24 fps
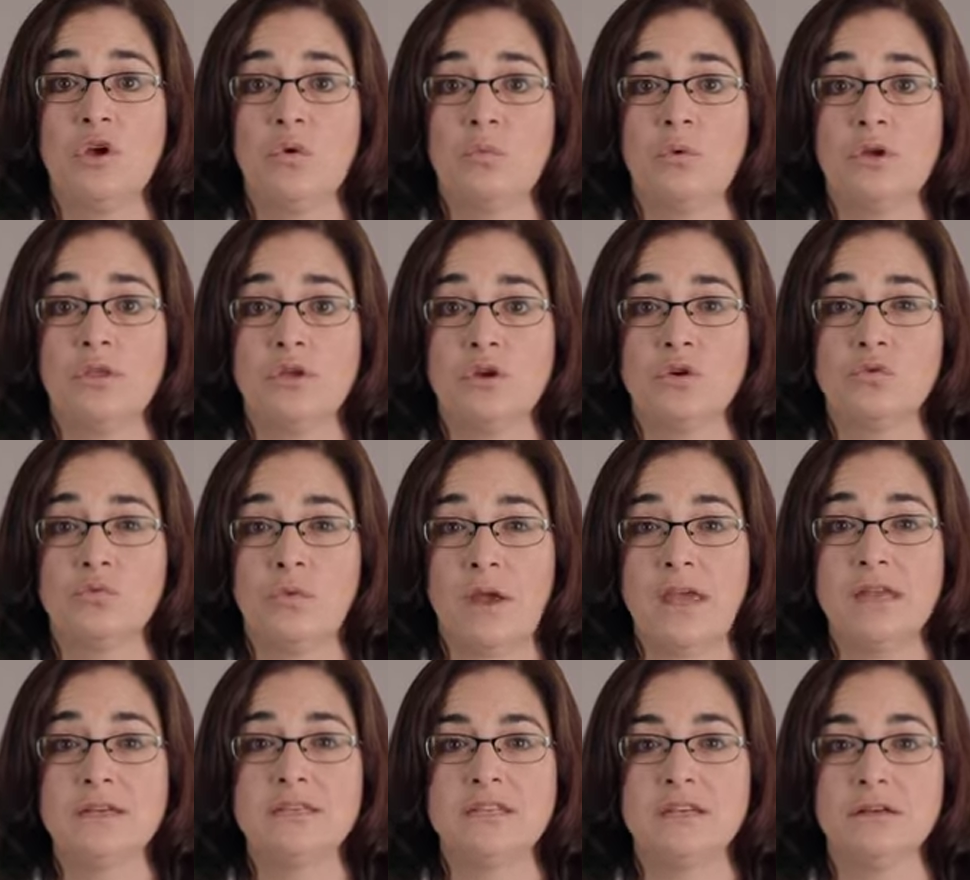with a
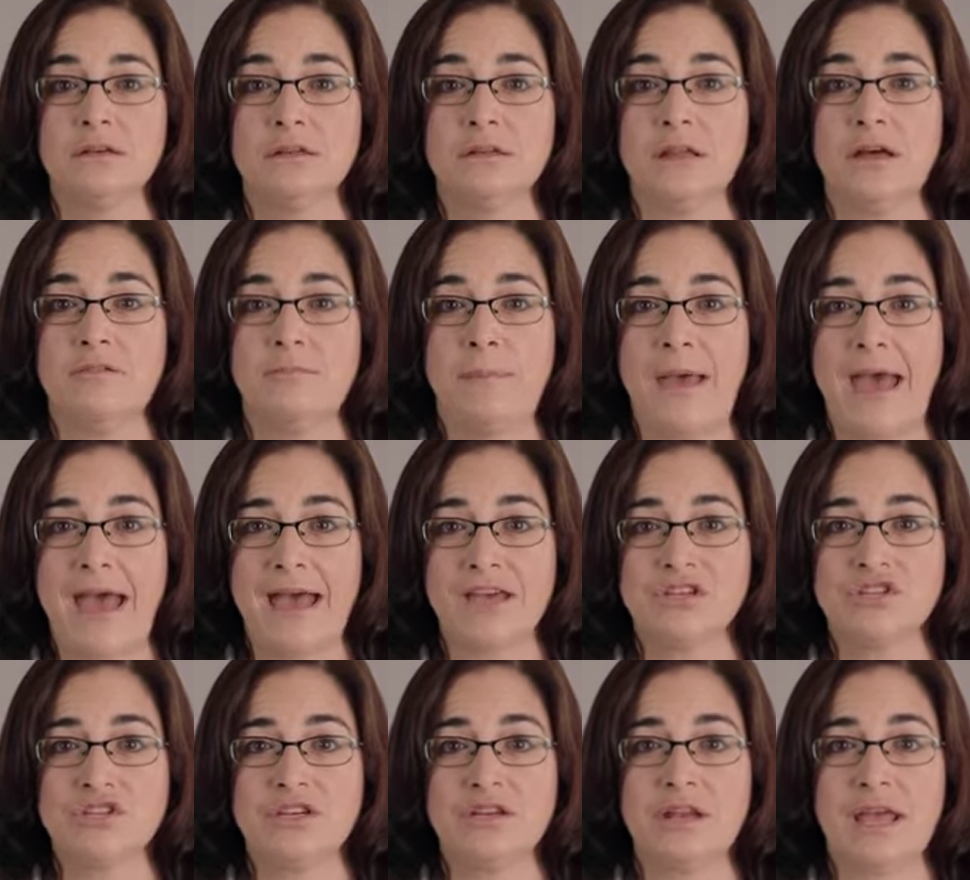great deal of
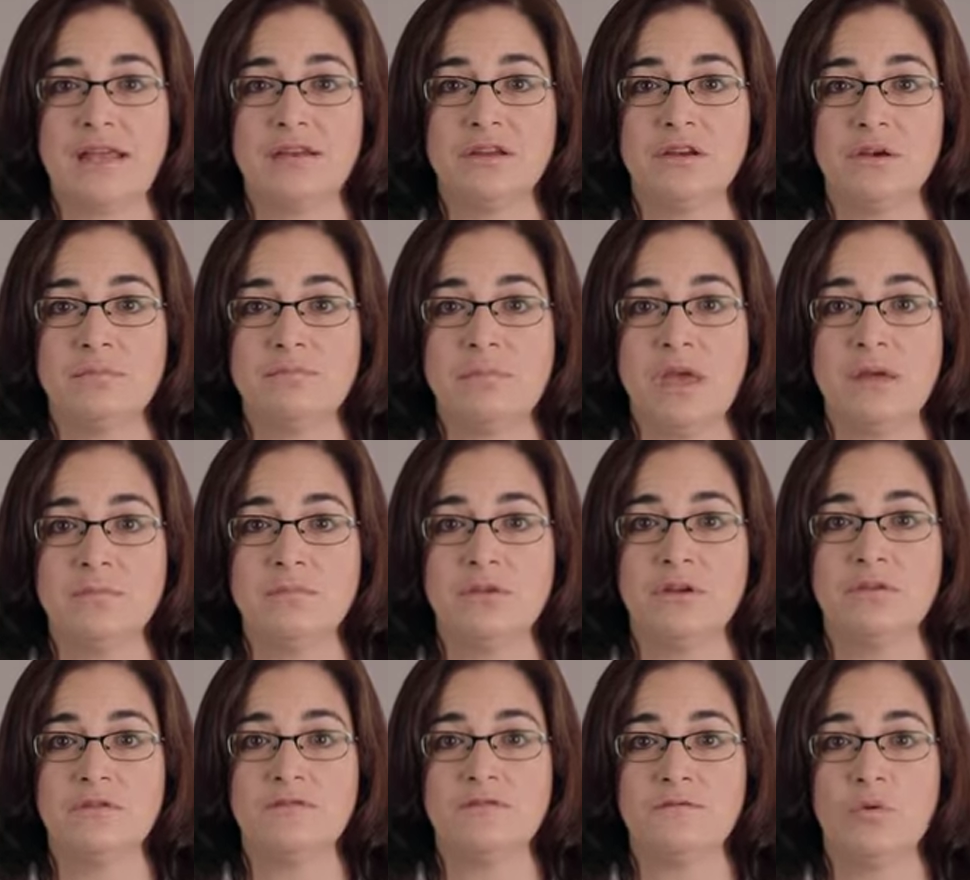passion and
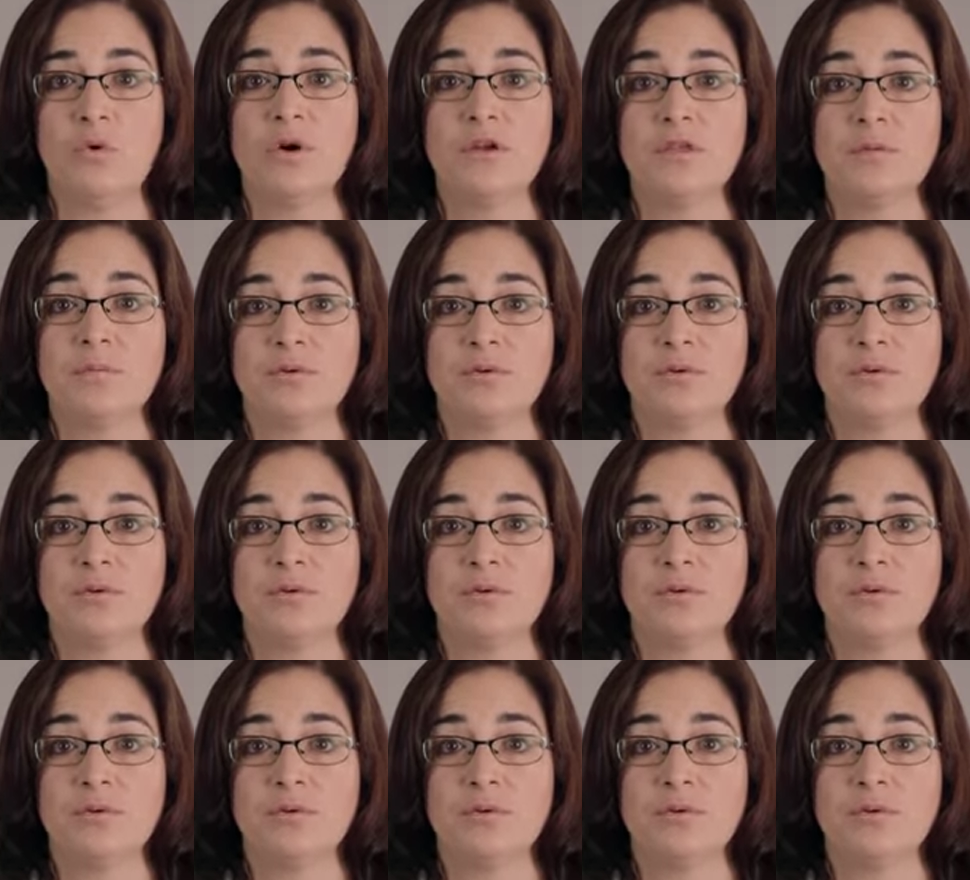commitment for the